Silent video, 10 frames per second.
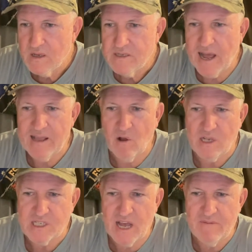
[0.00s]

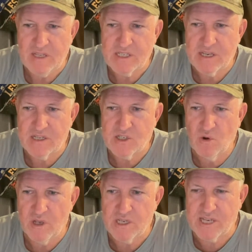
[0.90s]
Daylight savings,
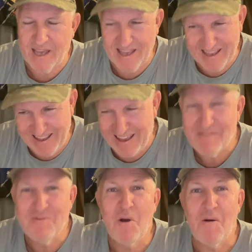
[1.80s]
sort yourself.
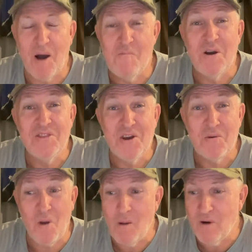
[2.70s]
Rob, I'm with you,
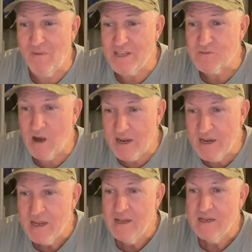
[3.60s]
Rob, on this one.
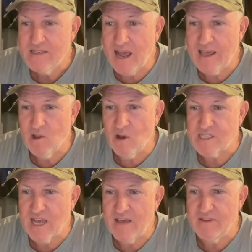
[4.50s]
Daylight
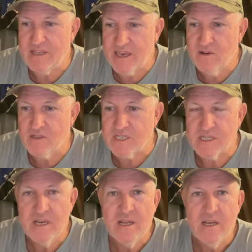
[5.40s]
saving kills
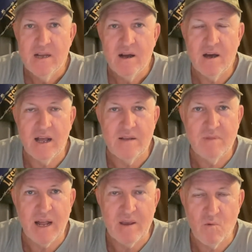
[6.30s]
us. I know,
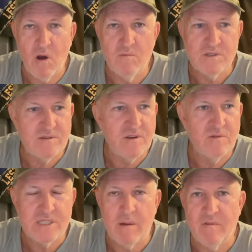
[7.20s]
bloody Rob was
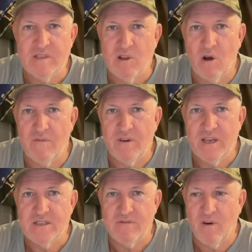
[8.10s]
doing some of his live
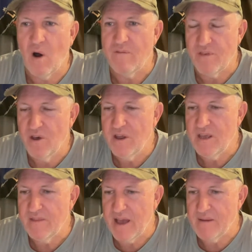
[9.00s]
feeds at
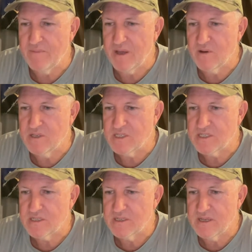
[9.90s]
5:30 and that,
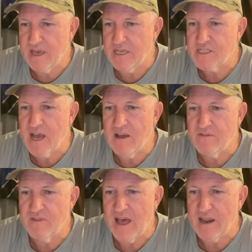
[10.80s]
because his go
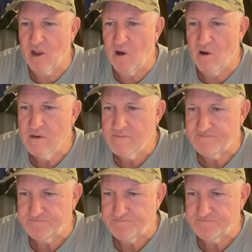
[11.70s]
that long.